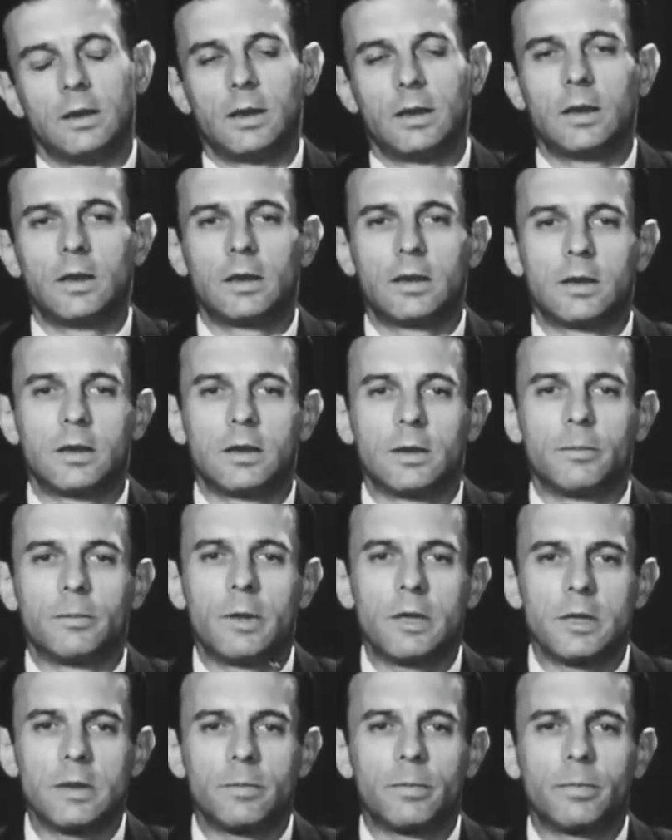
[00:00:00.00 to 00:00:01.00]
It
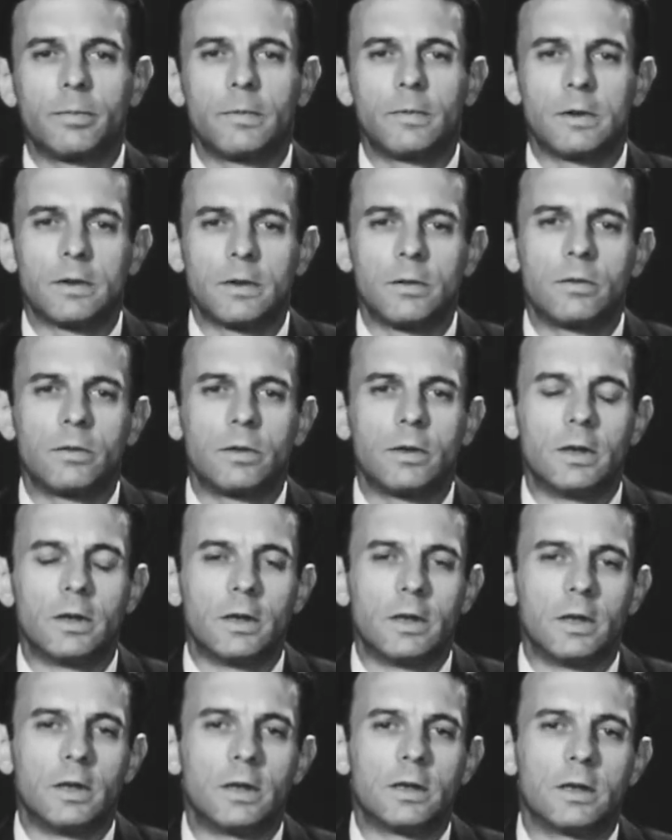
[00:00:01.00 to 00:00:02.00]
must suit the
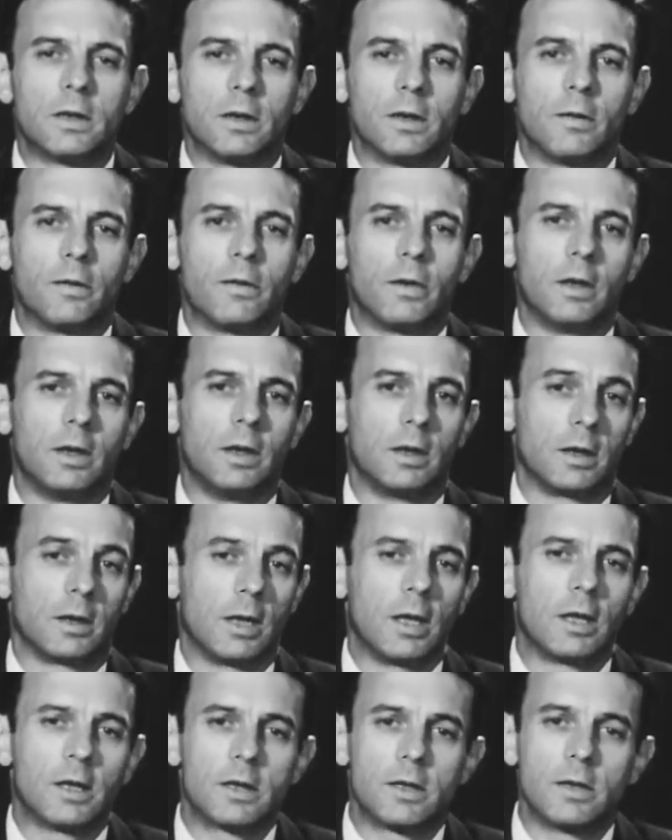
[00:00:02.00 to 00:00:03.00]
needs of the
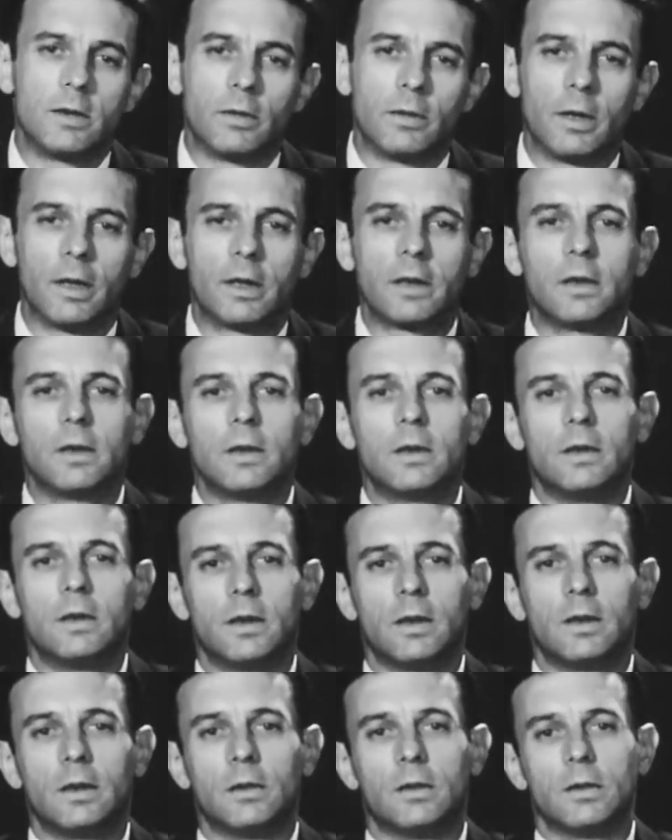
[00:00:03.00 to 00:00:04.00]

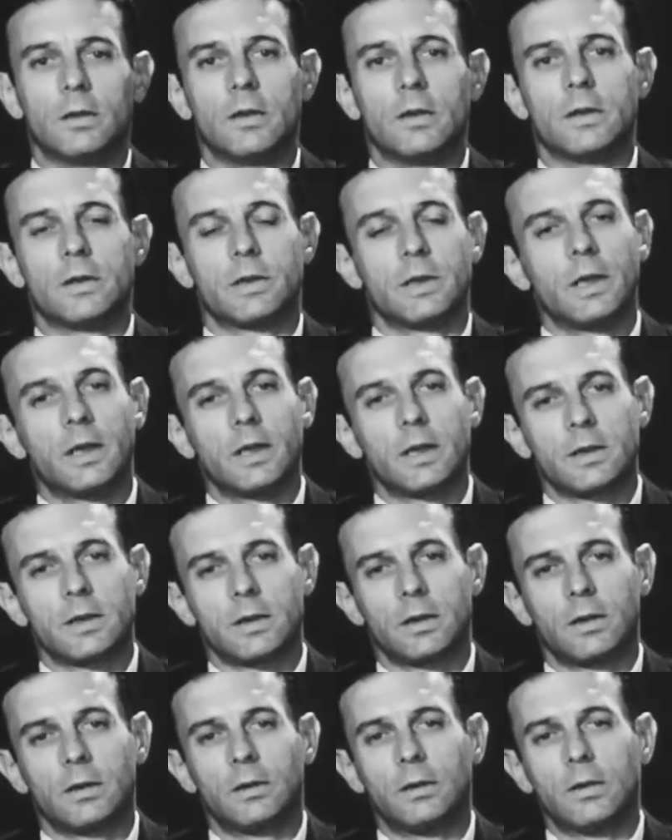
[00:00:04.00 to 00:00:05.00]
college-directed or the
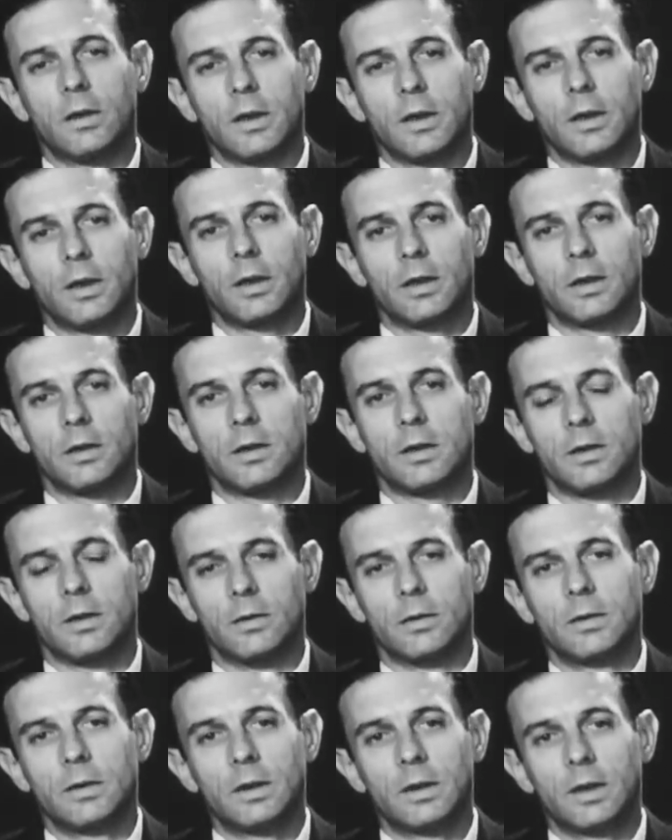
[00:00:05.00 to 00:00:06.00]
science-oriented
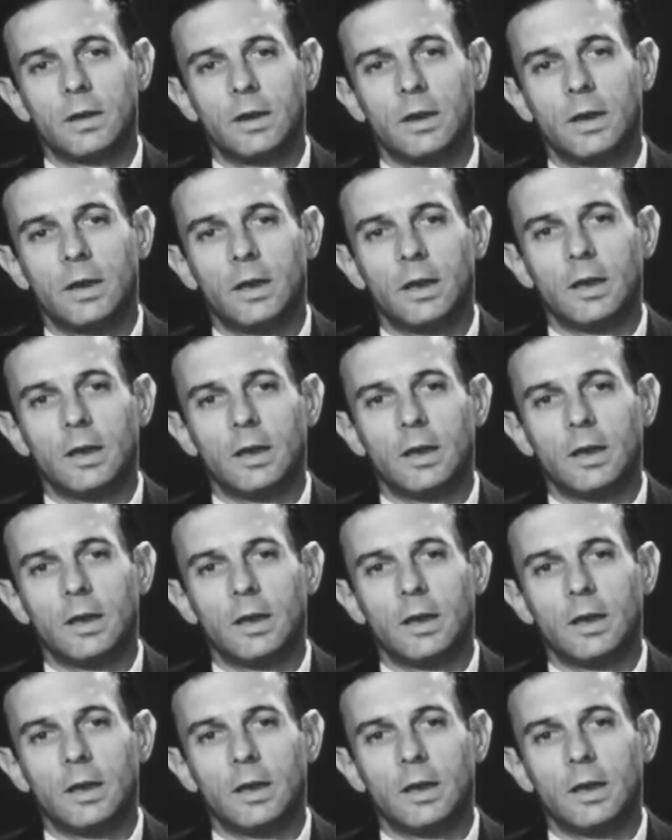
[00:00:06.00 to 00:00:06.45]
student,